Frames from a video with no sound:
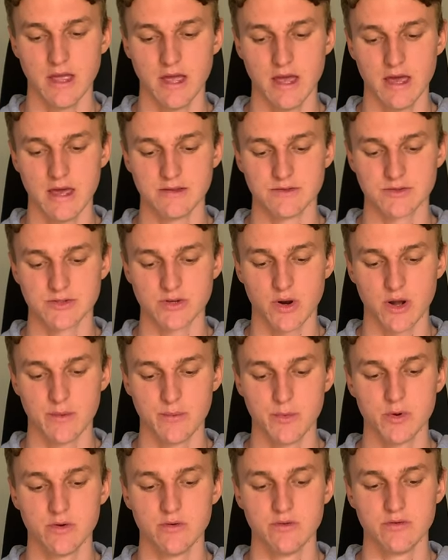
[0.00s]
And so I
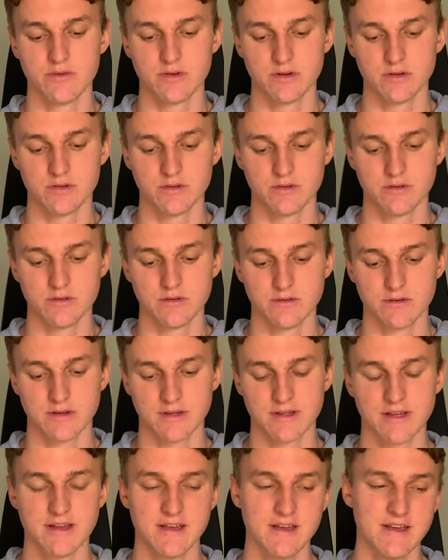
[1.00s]
moved.
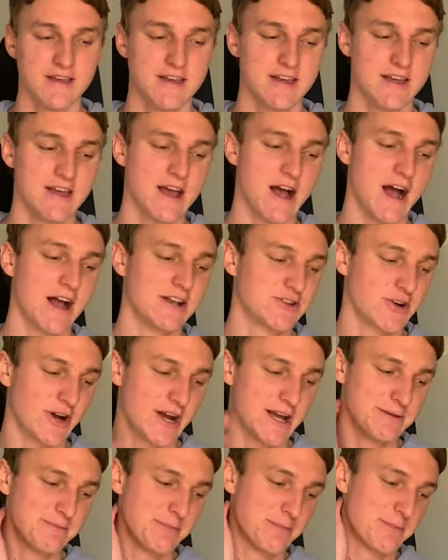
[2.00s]
I
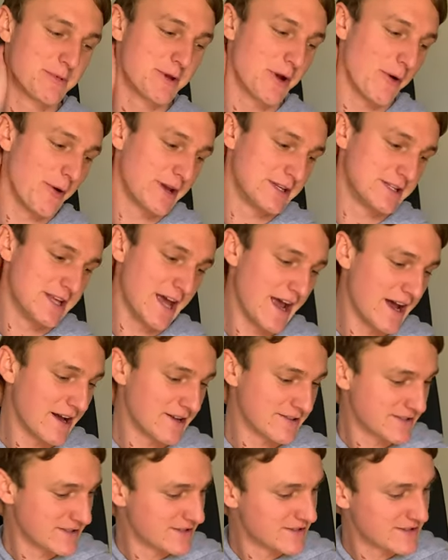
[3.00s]
tried going to
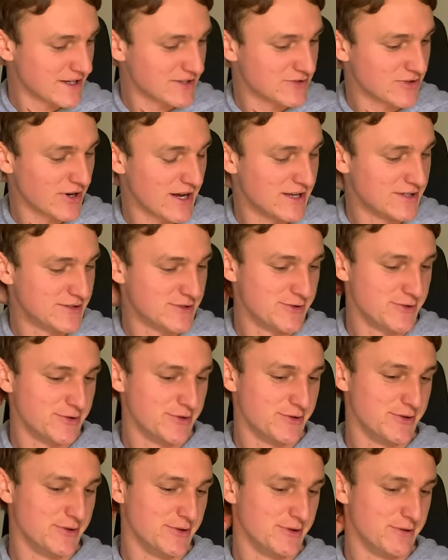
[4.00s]
houses. I tried
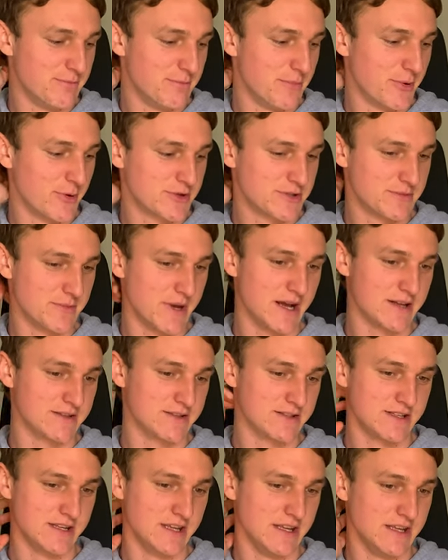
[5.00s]
to book some
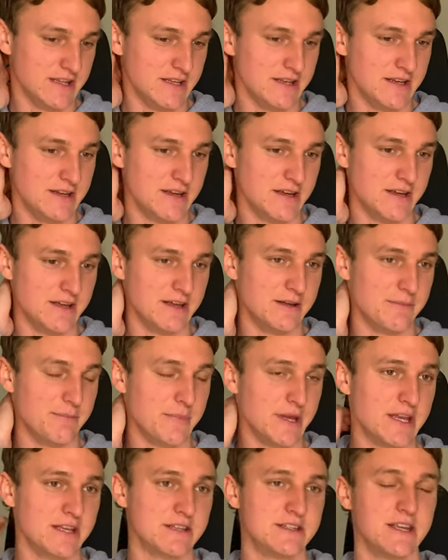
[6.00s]
houses in a
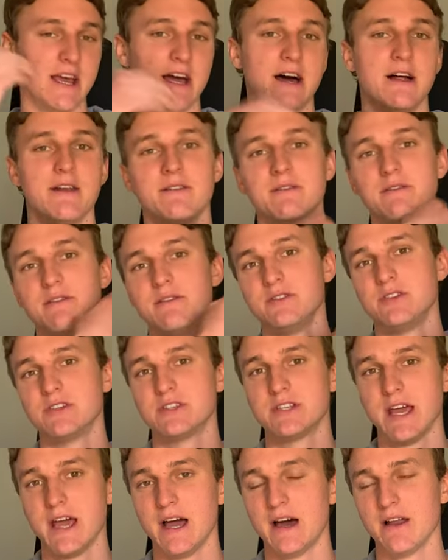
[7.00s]
bigger town
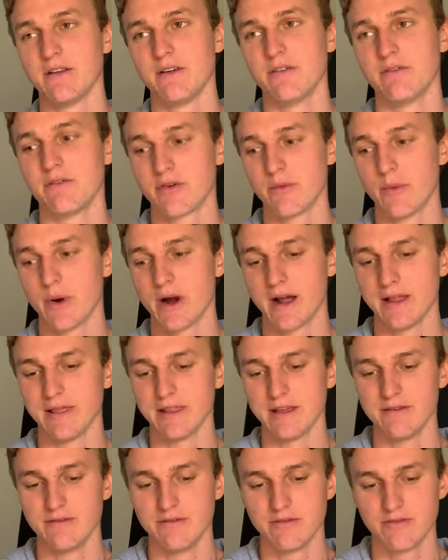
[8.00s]
just out from where I
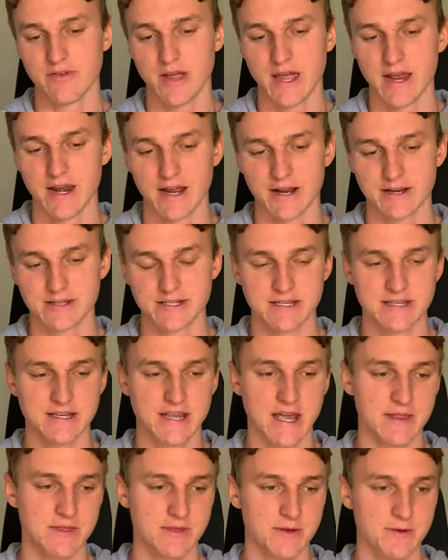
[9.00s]
live, and I didn't
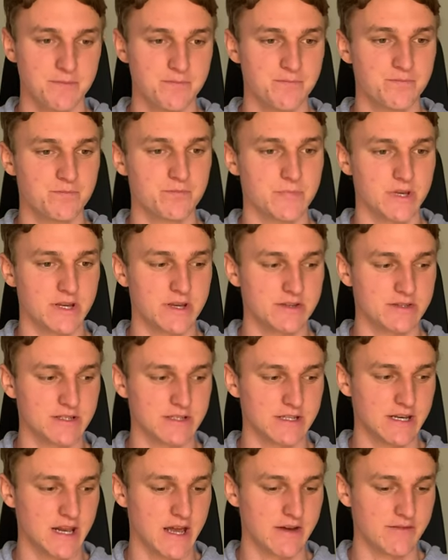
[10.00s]
get them because I
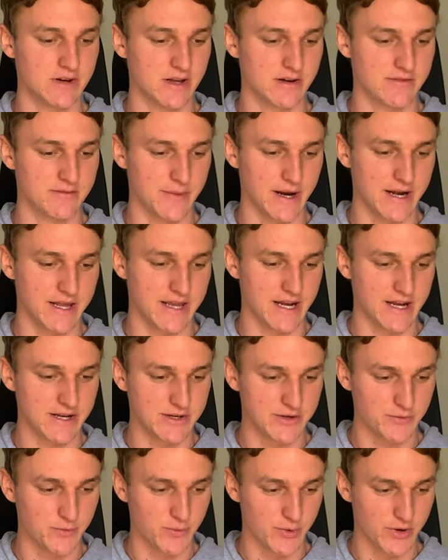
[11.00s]
didn't have enough money, and I
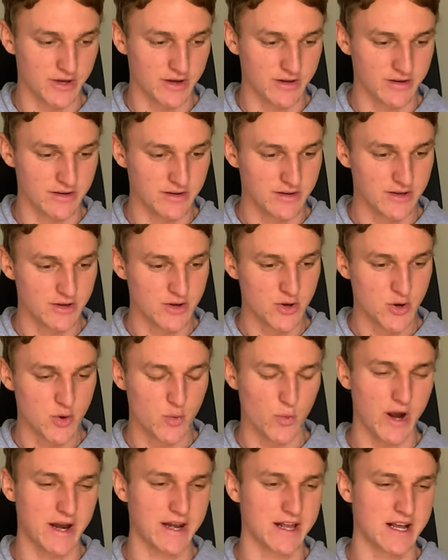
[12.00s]
didn't want to
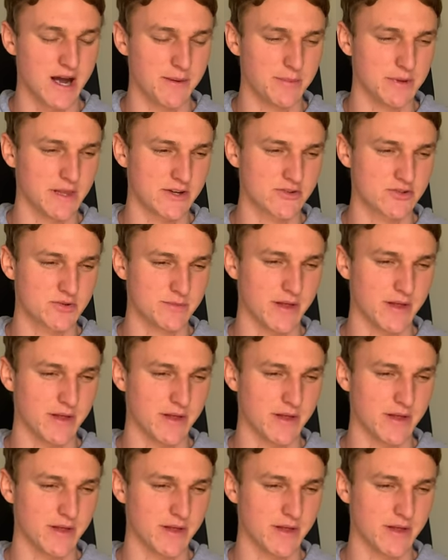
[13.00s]
wait a couple extra